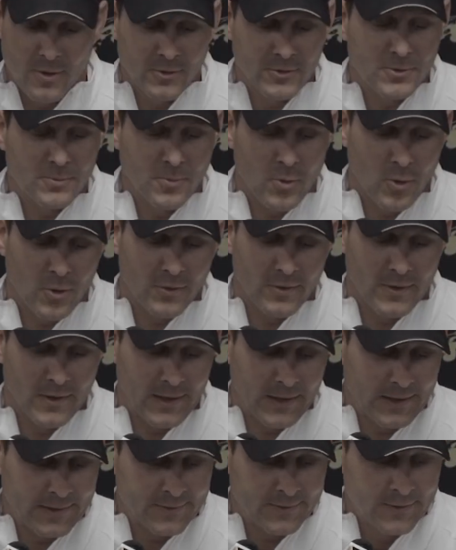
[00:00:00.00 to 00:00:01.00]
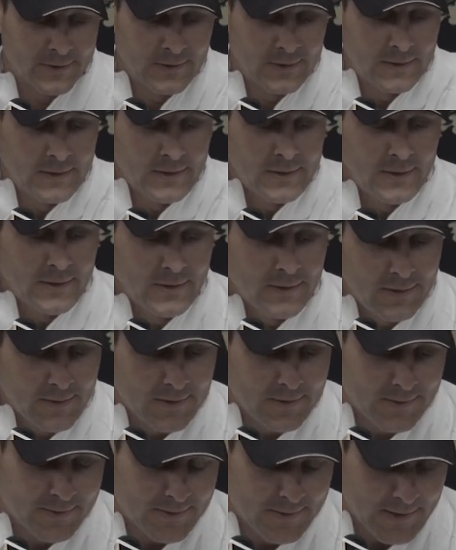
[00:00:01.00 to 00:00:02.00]
most important thing
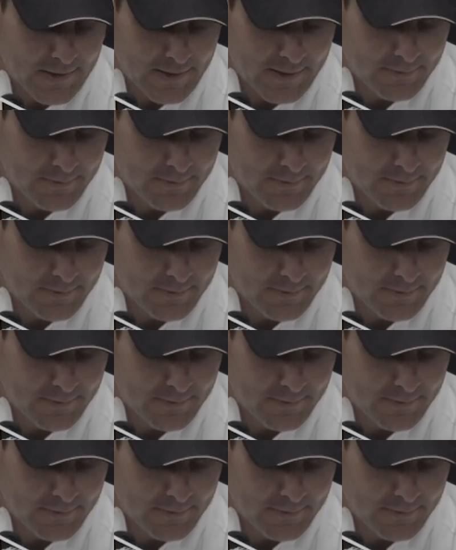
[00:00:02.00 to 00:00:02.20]
is